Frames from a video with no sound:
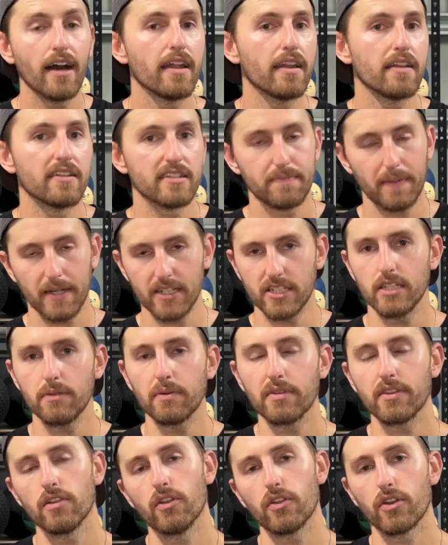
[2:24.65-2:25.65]
and especially
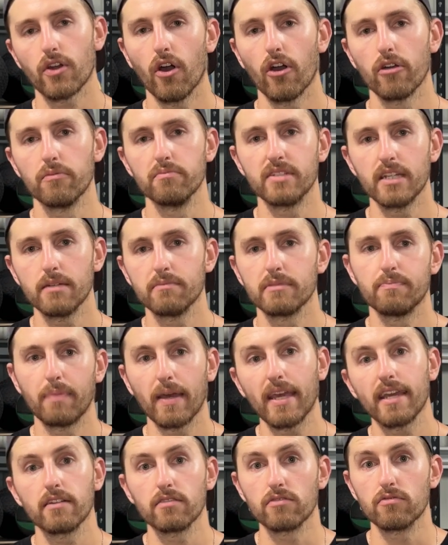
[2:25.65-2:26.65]
with a lot of home gyms
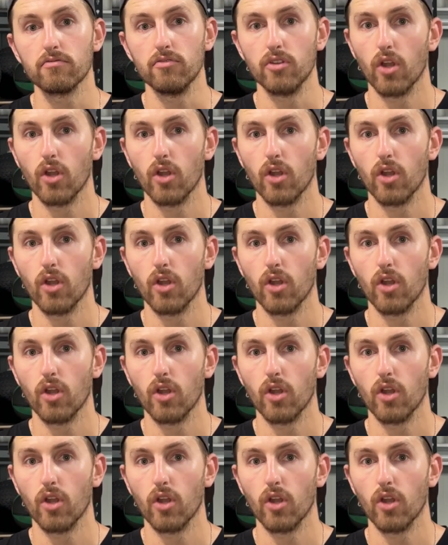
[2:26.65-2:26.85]
being